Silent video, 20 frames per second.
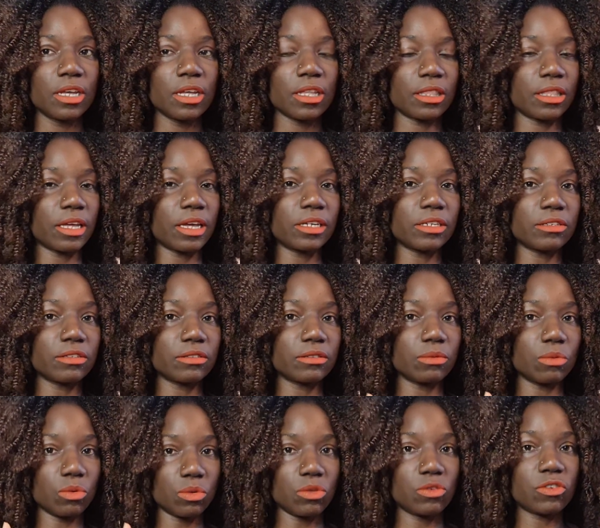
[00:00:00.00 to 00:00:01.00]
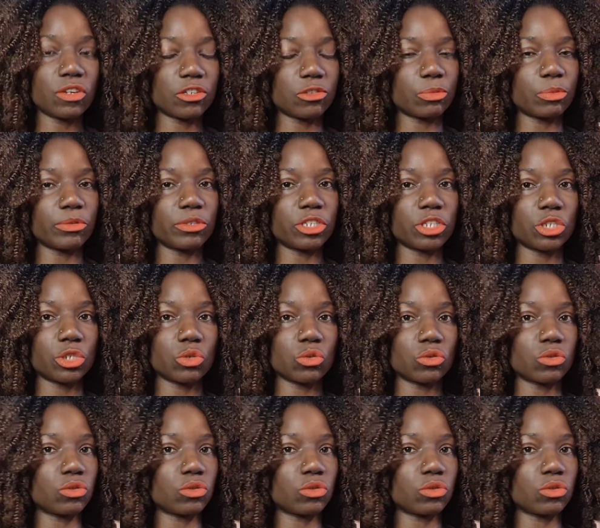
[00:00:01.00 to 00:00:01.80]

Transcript: there is good transportation.